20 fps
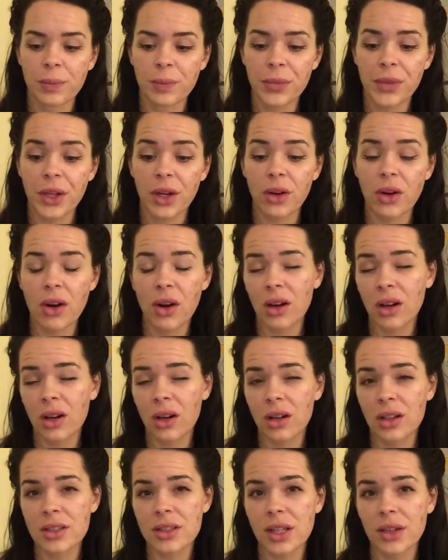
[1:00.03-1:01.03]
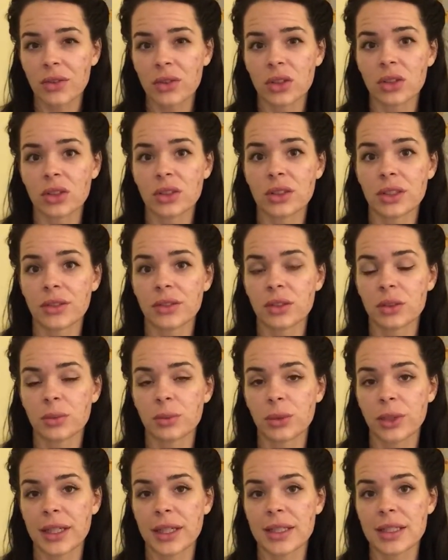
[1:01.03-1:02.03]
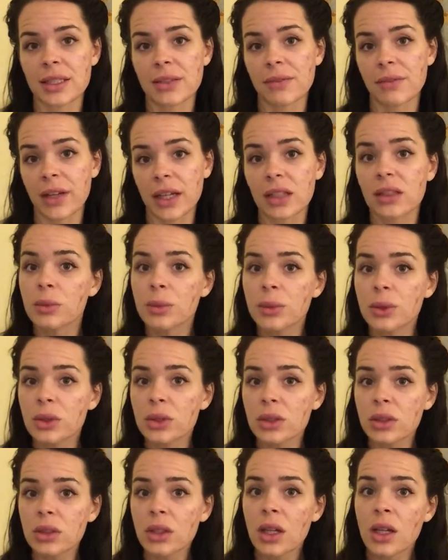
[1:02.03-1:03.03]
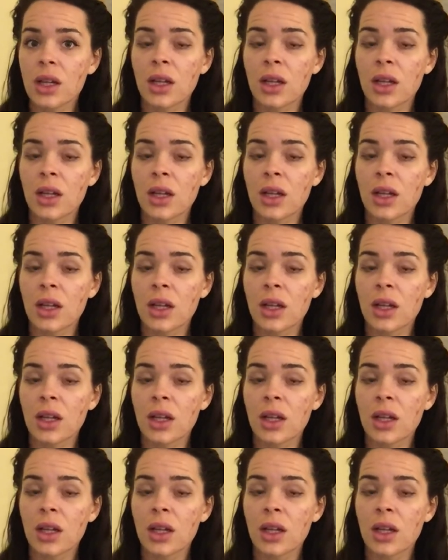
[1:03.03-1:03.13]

There are several different brands available,